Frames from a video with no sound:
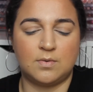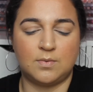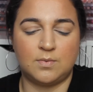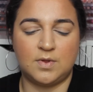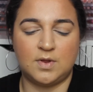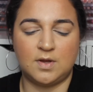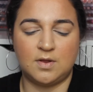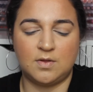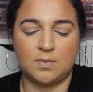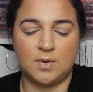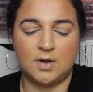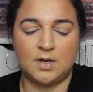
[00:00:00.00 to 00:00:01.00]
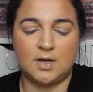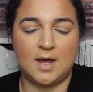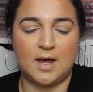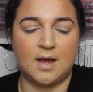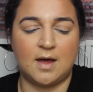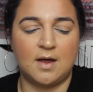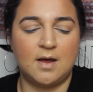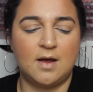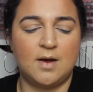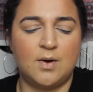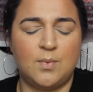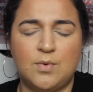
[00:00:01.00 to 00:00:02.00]
was it this one? Yeah,
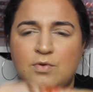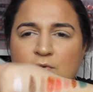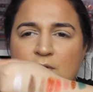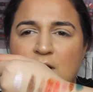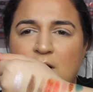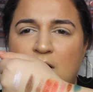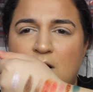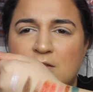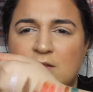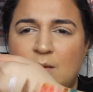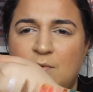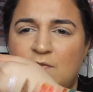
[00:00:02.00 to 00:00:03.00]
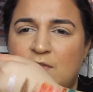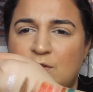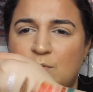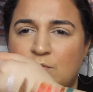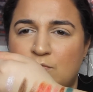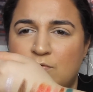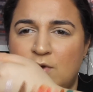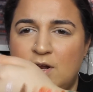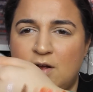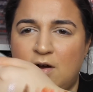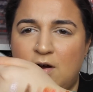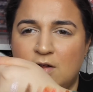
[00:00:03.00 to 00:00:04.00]
was really hard. Some of this was
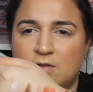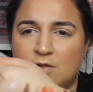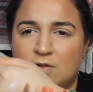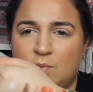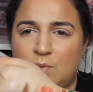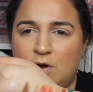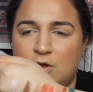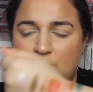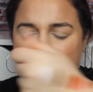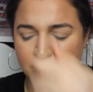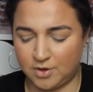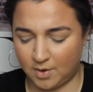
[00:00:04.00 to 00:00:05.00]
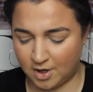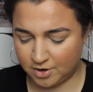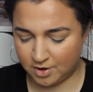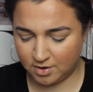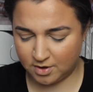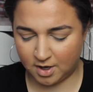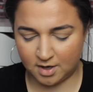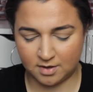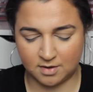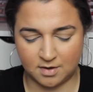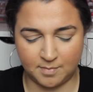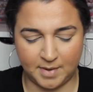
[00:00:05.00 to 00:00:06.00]
really hard to swatch. So I'll show you the
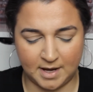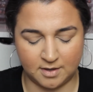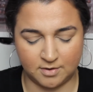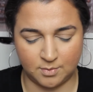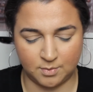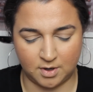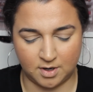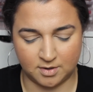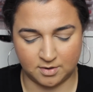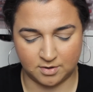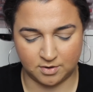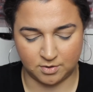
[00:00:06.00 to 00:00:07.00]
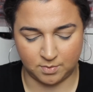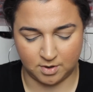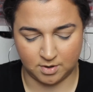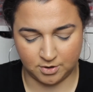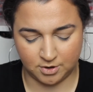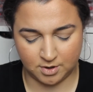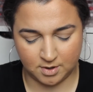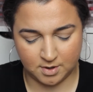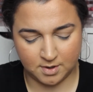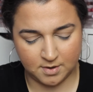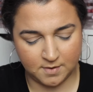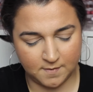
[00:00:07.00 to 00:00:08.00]
colours in the palette that were harder to swatch.
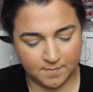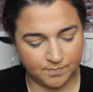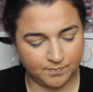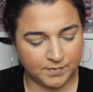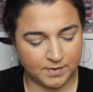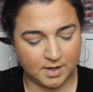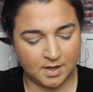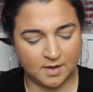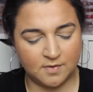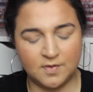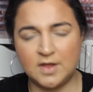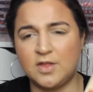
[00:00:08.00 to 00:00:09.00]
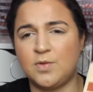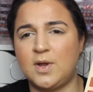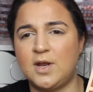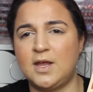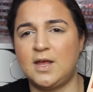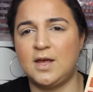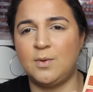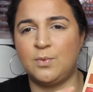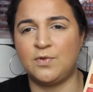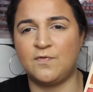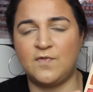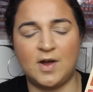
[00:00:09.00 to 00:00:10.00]
This one here
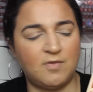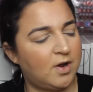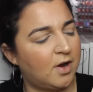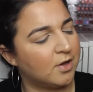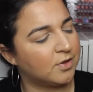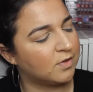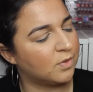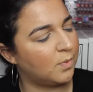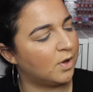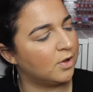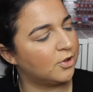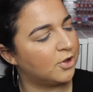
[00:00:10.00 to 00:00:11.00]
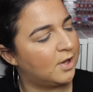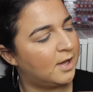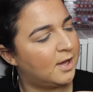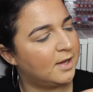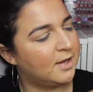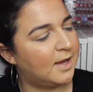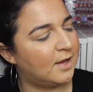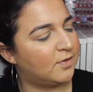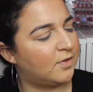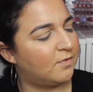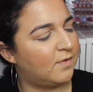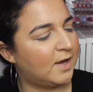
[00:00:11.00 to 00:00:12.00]
was very hard to swatch,
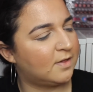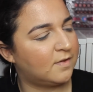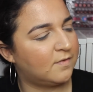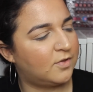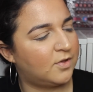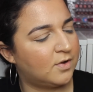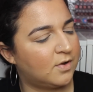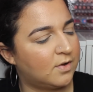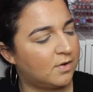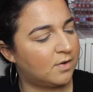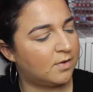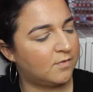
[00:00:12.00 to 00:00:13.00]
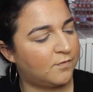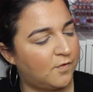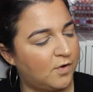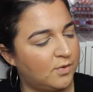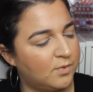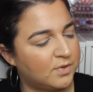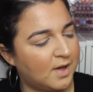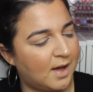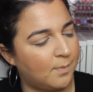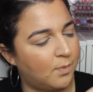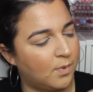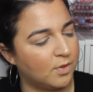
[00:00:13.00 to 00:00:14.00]
yet the rest of the foil
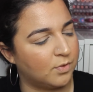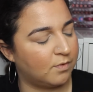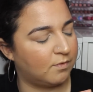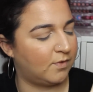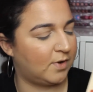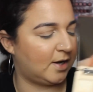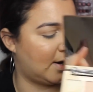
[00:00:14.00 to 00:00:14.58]
type ones were really